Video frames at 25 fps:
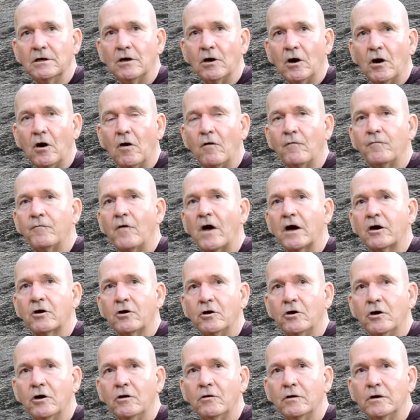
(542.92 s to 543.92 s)
of a
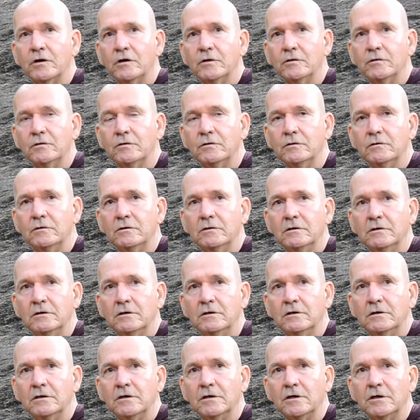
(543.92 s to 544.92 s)
guru,
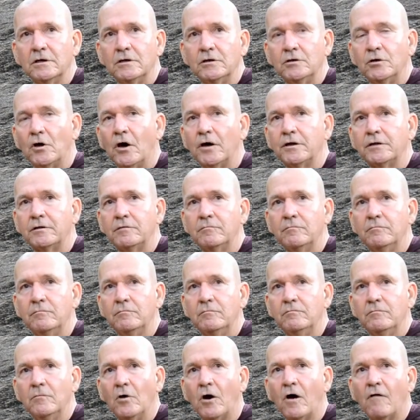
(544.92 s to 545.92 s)
not
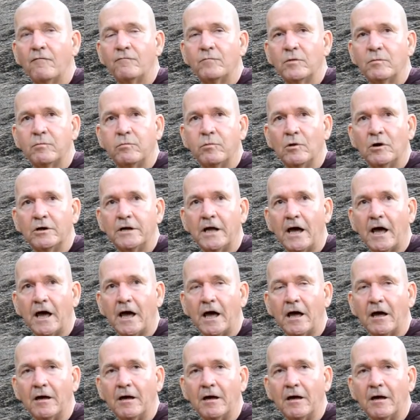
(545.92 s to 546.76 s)
of the Buddha.